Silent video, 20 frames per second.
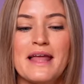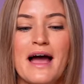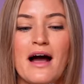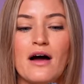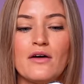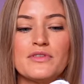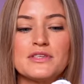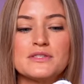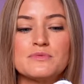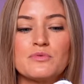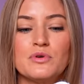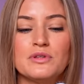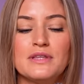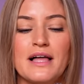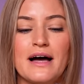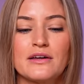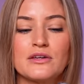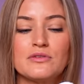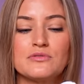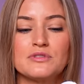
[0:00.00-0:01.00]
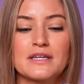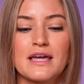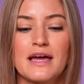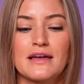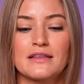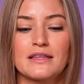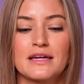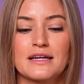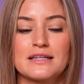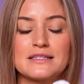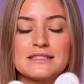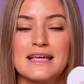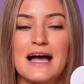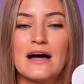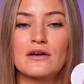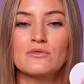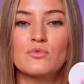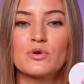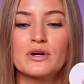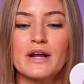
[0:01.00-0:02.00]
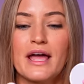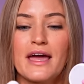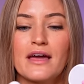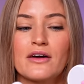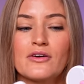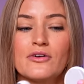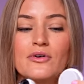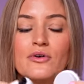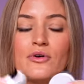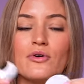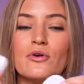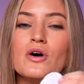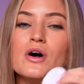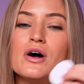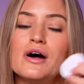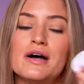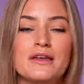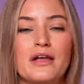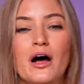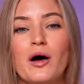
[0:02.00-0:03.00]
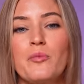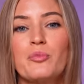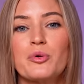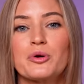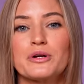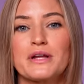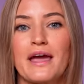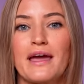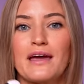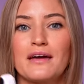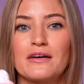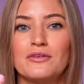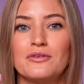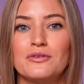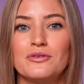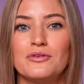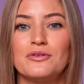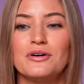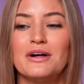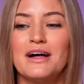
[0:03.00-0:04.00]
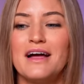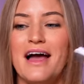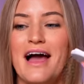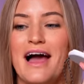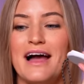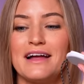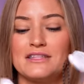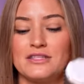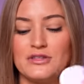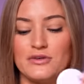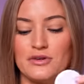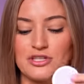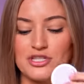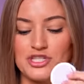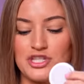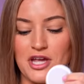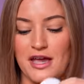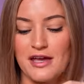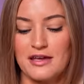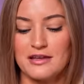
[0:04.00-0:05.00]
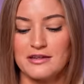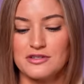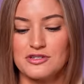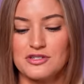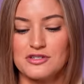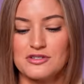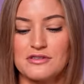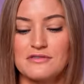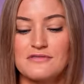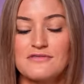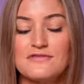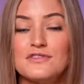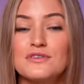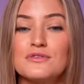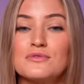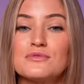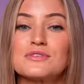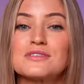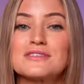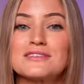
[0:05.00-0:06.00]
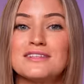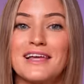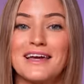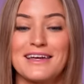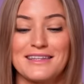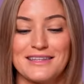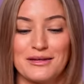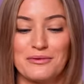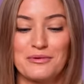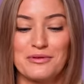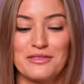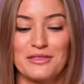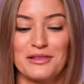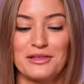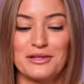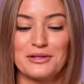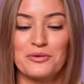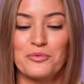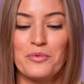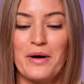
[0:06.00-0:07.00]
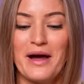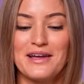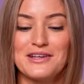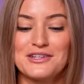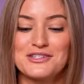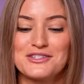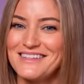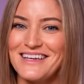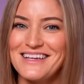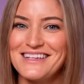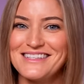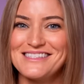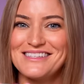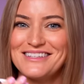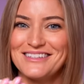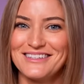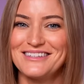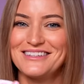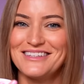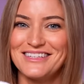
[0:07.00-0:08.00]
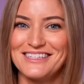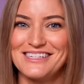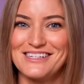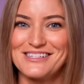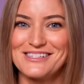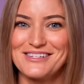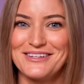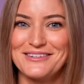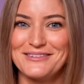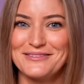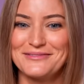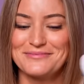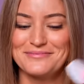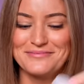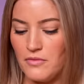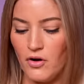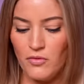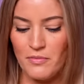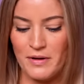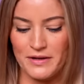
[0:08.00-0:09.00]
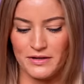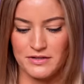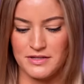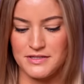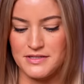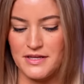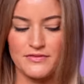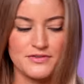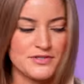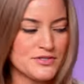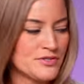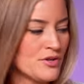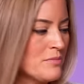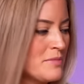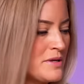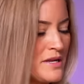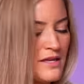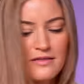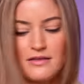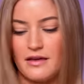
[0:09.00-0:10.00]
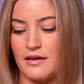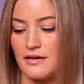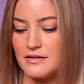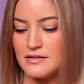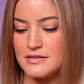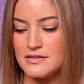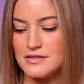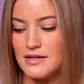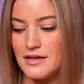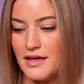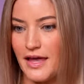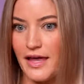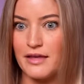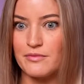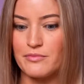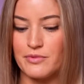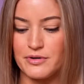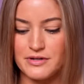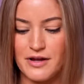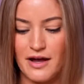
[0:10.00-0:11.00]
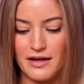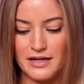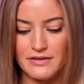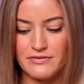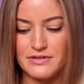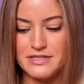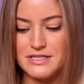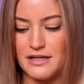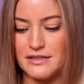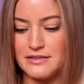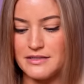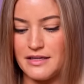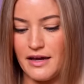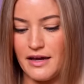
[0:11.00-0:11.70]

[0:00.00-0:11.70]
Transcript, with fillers: now this will allow you to get like a downward angle, an upward angle, and you can change the view slightly with the little wedge. Nice little addition. Oh my goodness, I have so many things, and we're not even done